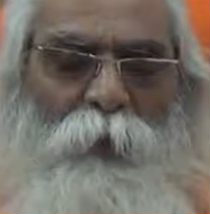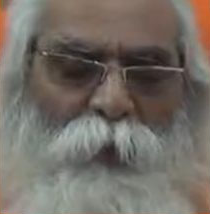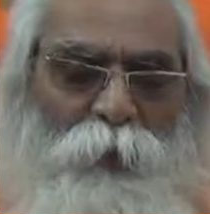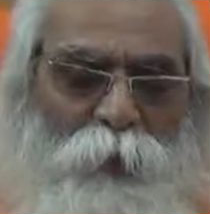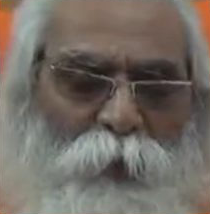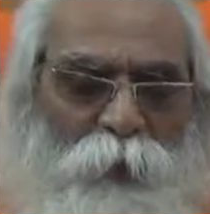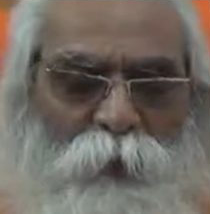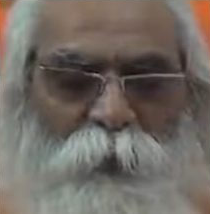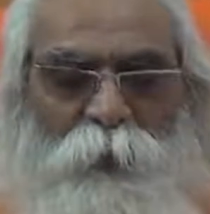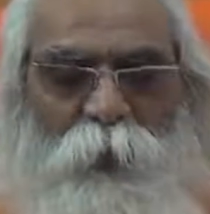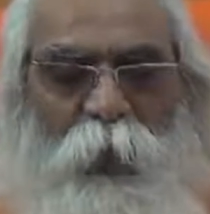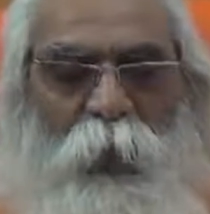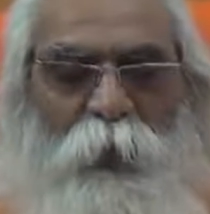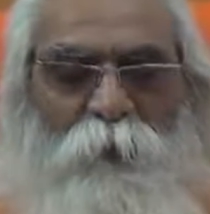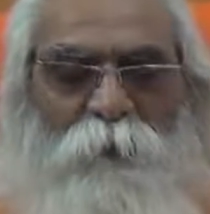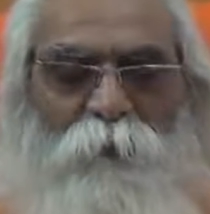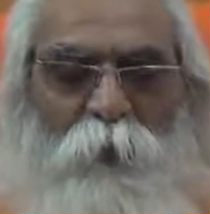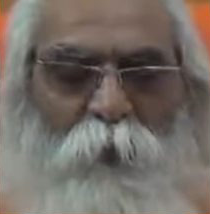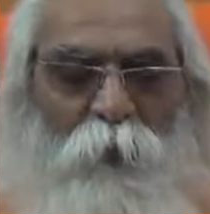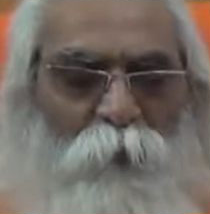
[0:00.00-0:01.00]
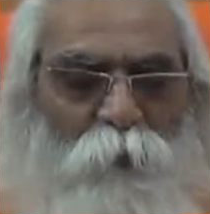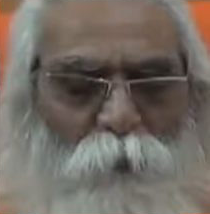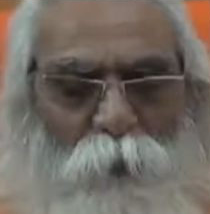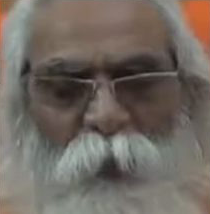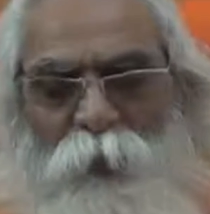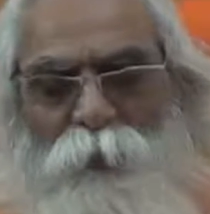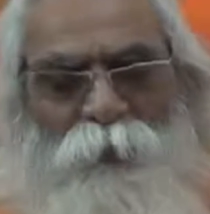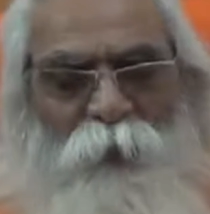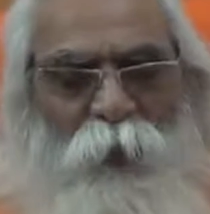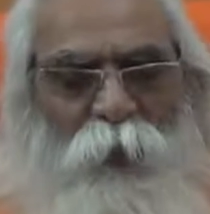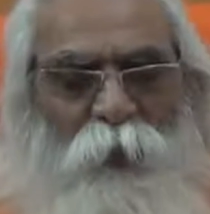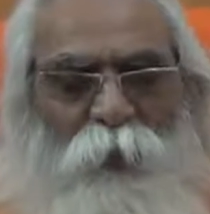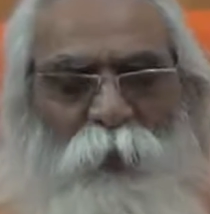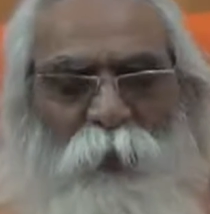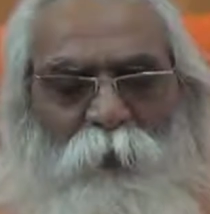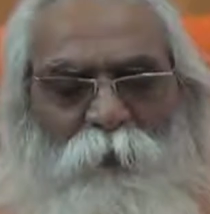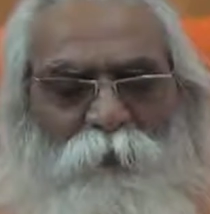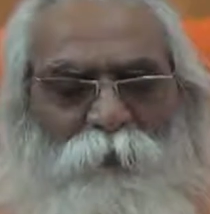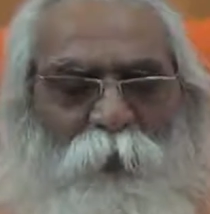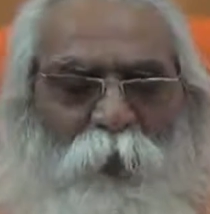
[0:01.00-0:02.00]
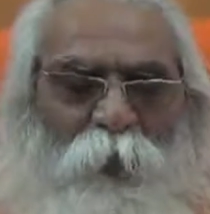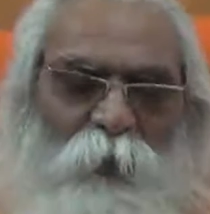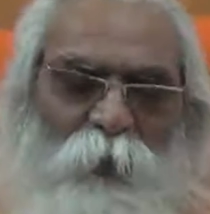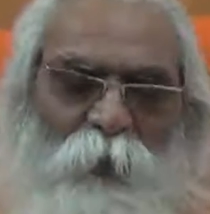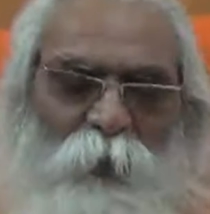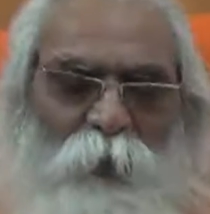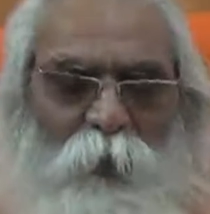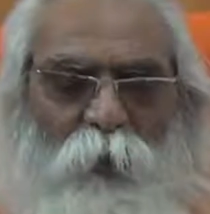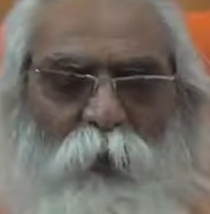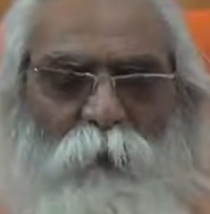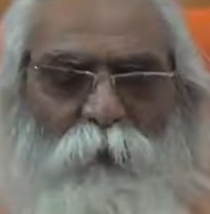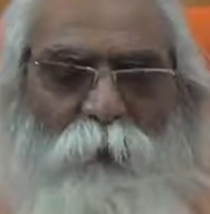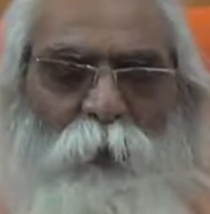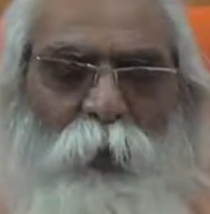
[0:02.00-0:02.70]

this type of misunderstanding of